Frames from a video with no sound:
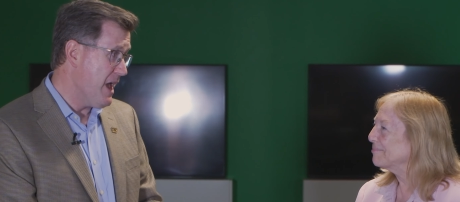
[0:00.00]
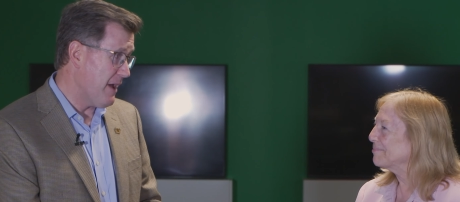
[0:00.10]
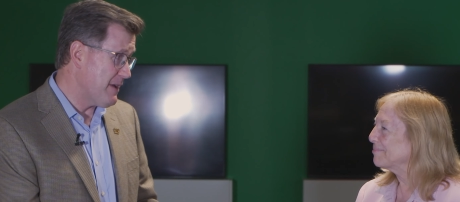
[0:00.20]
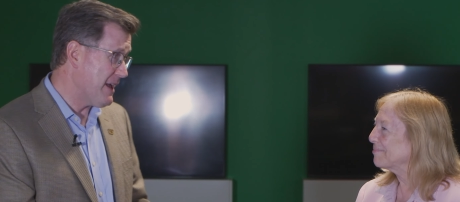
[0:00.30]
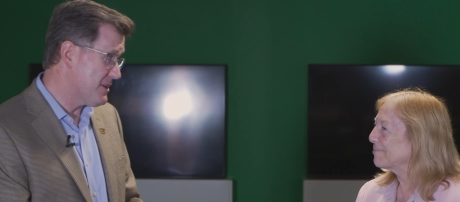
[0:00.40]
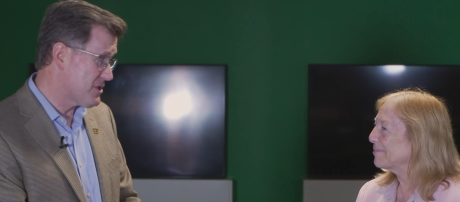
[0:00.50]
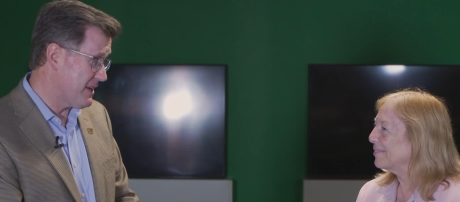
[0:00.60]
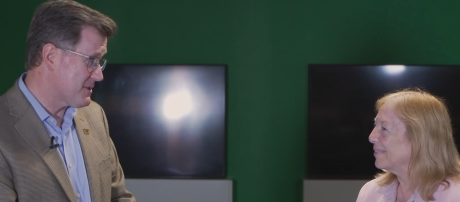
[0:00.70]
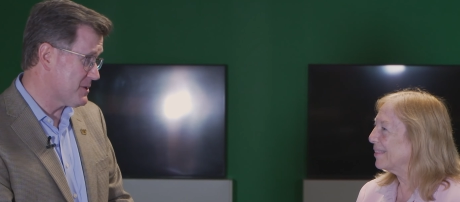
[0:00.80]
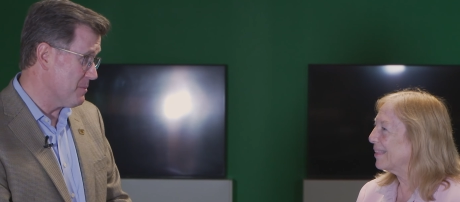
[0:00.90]
Speaker 1: Have you had a
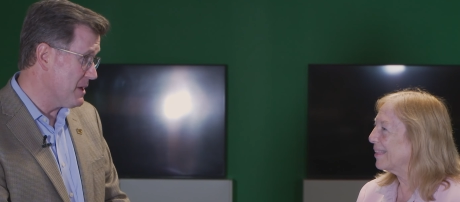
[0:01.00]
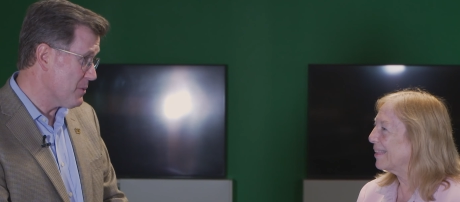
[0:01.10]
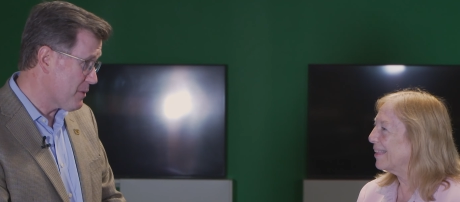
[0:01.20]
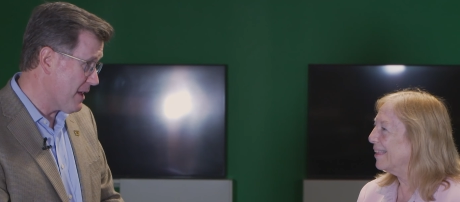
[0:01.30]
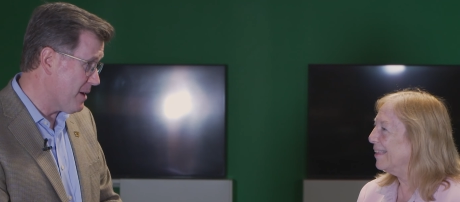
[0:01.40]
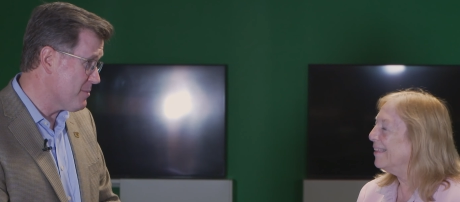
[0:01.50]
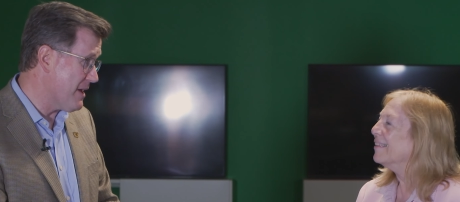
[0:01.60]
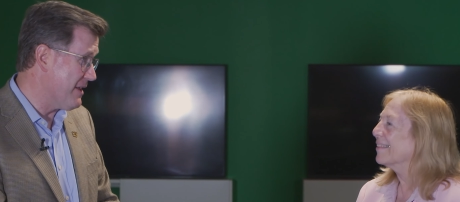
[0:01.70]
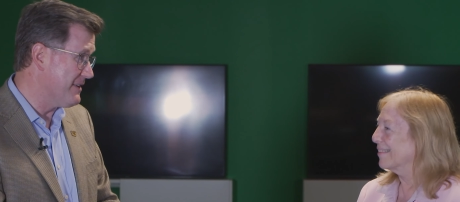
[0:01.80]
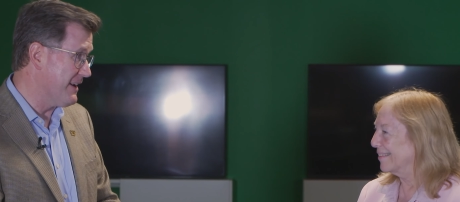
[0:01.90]
chance to meet with them,
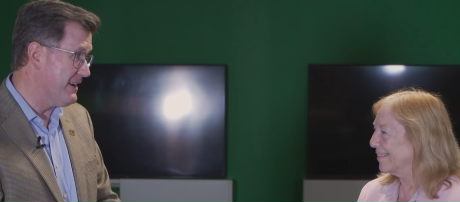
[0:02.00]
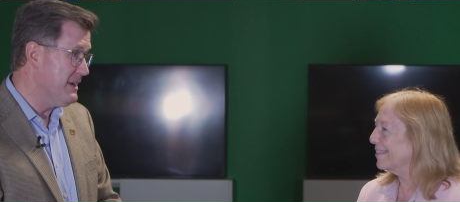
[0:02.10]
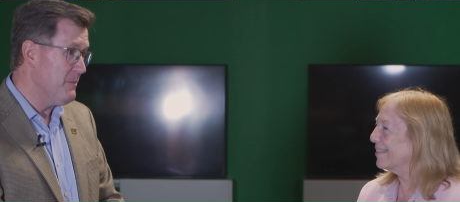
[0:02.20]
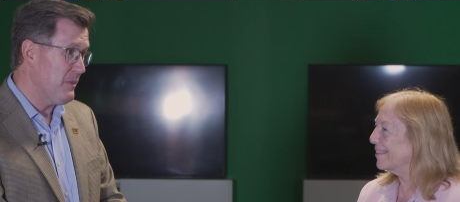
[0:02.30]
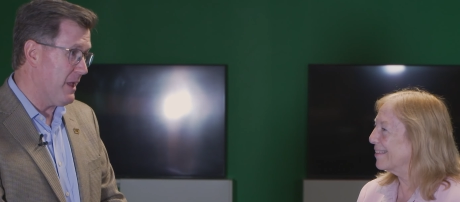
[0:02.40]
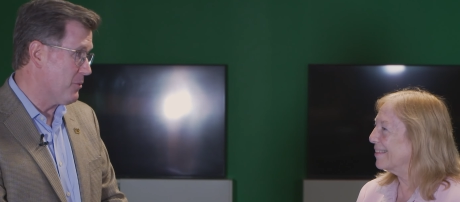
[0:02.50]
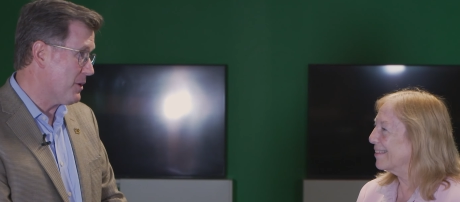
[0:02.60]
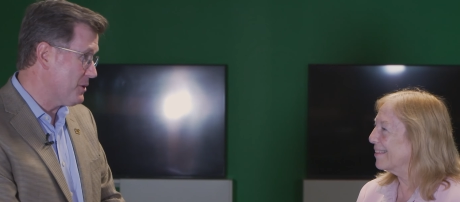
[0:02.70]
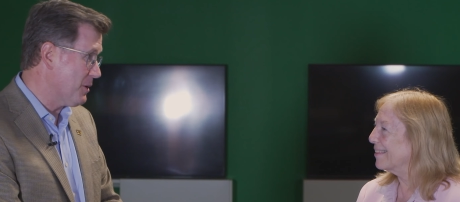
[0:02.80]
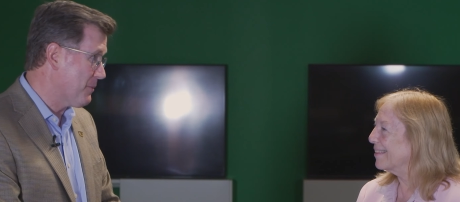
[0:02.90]
and what are
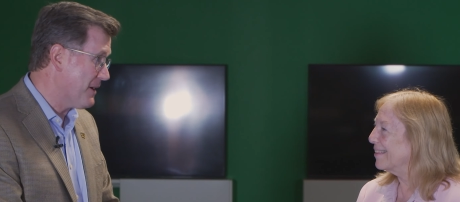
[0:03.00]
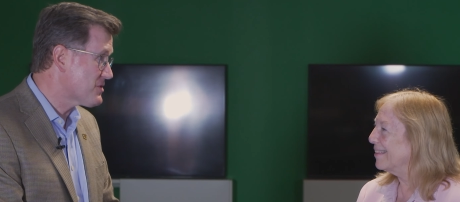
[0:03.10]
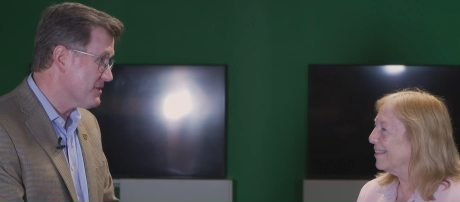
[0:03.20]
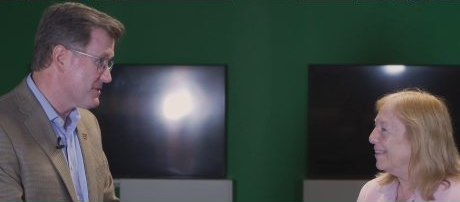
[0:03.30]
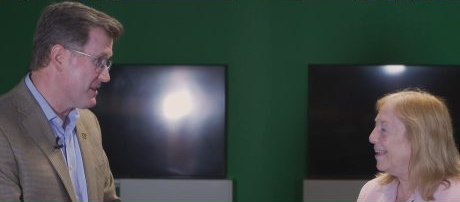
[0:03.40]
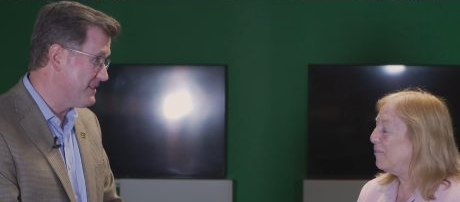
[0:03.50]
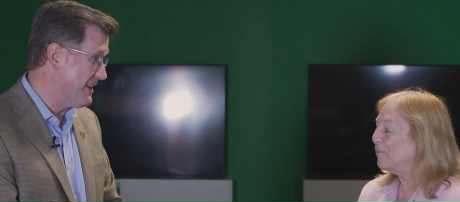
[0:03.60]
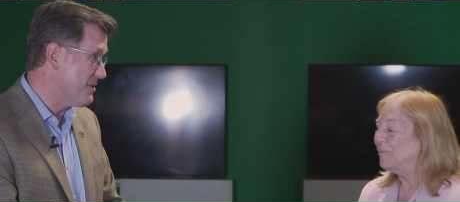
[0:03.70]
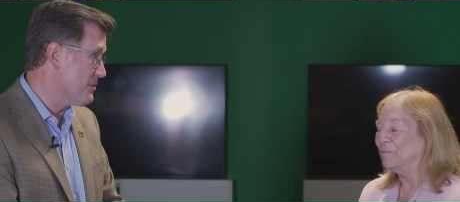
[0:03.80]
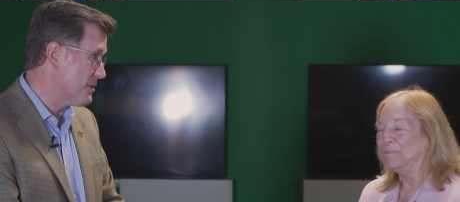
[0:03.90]
your impressions? I
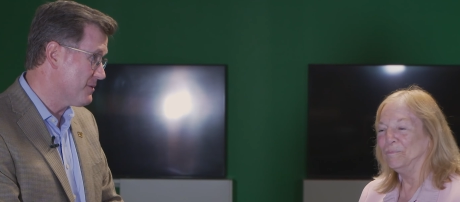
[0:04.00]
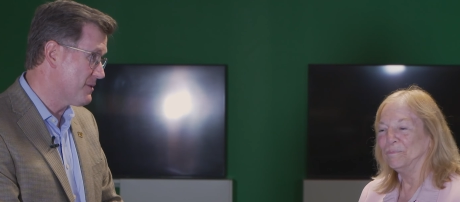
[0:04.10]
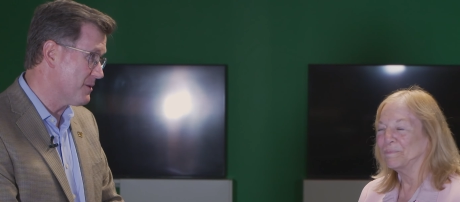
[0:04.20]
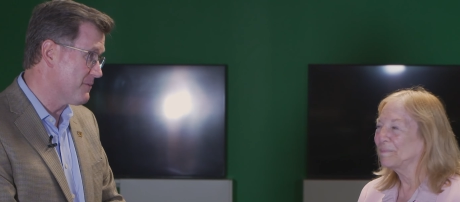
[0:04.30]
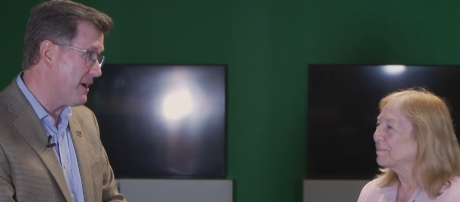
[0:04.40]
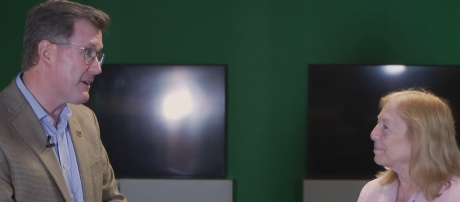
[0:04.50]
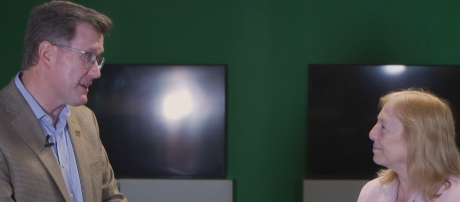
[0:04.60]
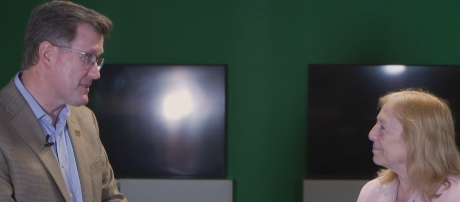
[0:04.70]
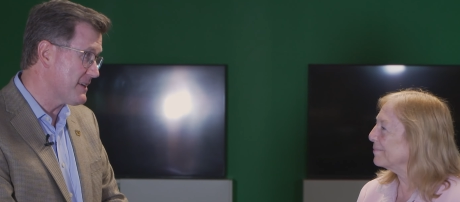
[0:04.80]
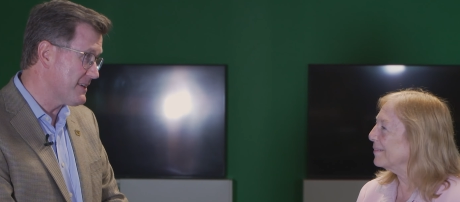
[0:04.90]
know they're very
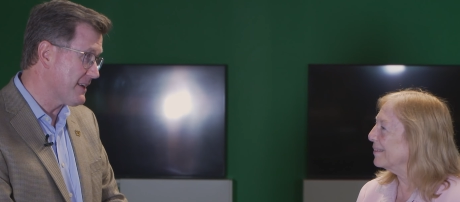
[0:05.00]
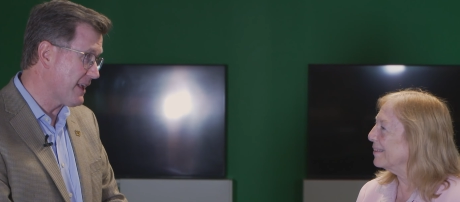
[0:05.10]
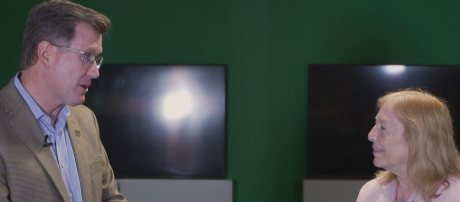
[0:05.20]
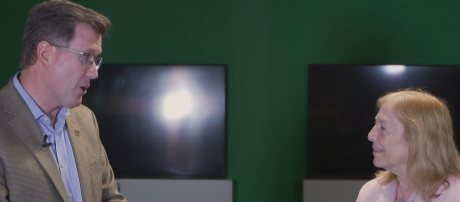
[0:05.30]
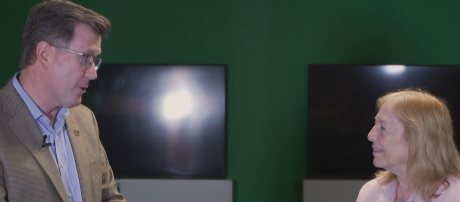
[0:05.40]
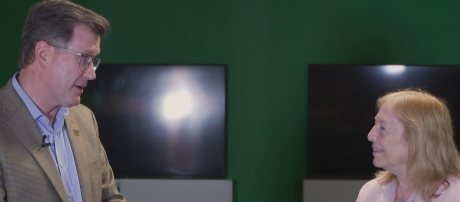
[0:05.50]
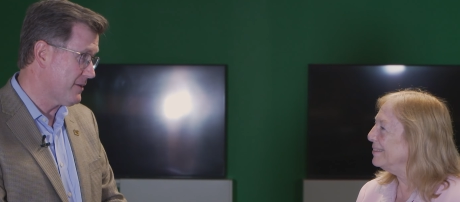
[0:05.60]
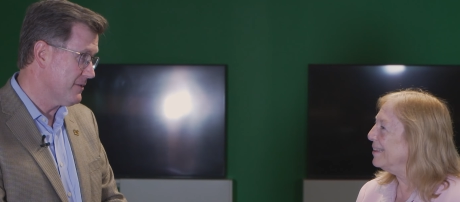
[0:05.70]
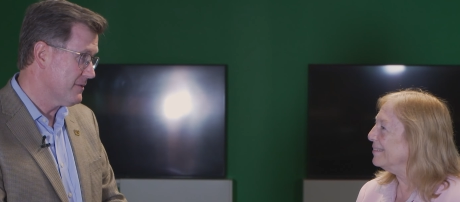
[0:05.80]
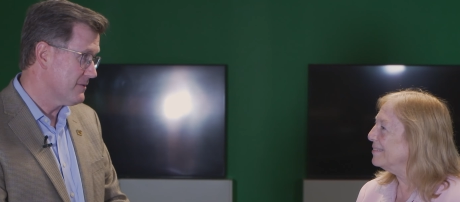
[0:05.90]
excited to get going.
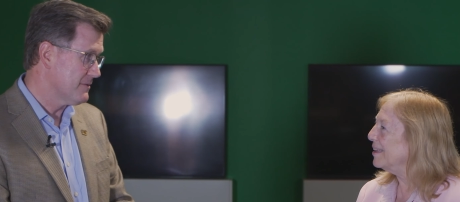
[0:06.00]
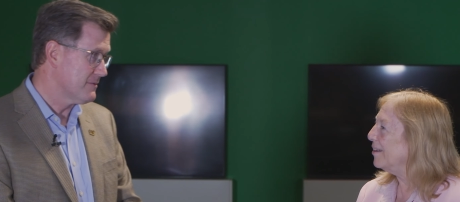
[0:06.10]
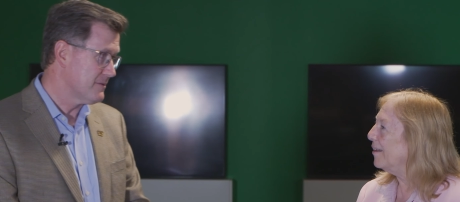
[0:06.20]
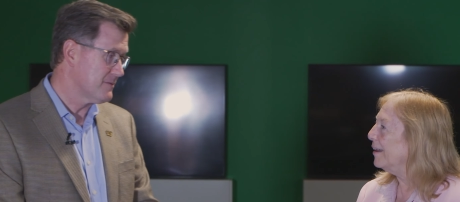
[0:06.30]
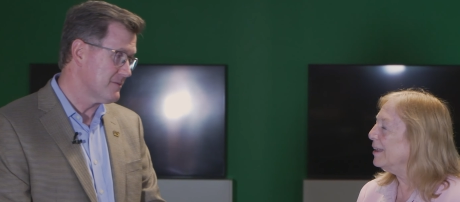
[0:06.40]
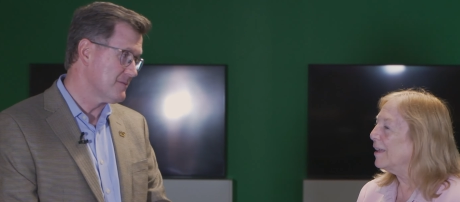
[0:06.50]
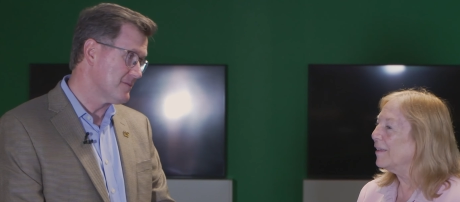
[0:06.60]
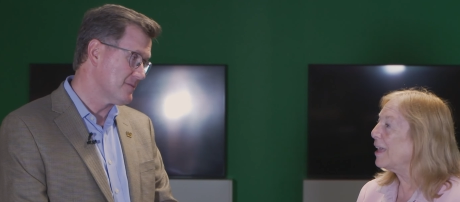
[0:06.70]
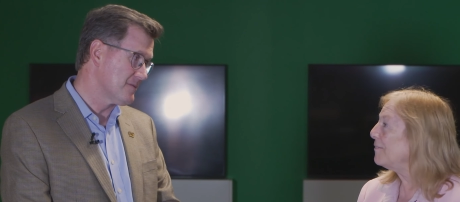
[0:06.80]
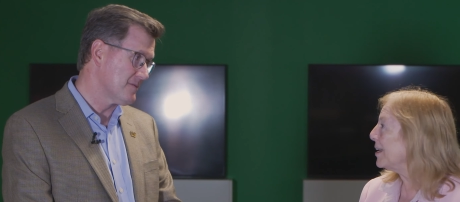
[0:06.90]
Speaker 2: Yes, they are, and I
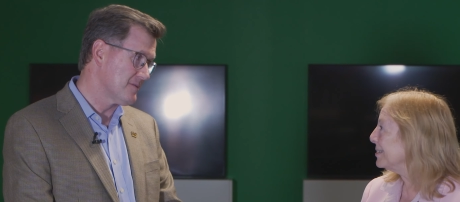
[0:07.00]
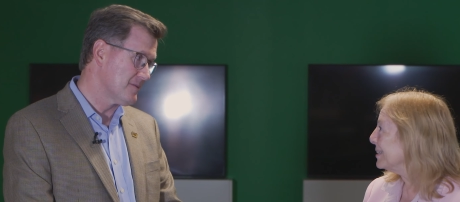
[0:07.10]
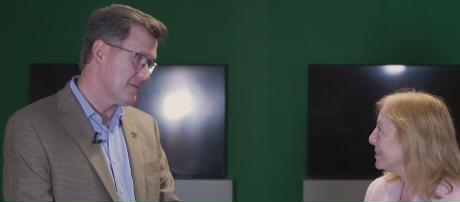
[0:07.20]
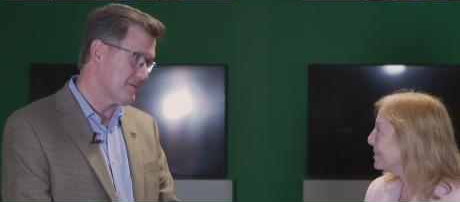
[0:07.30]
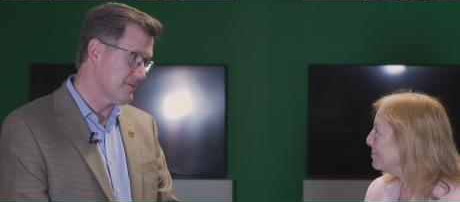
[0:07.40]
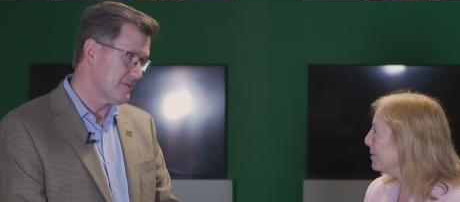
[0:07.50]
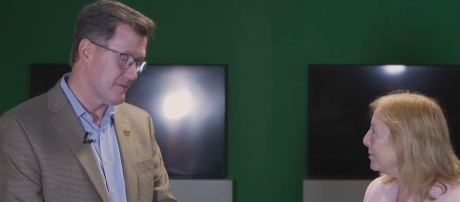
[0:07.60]
have had a chance to meet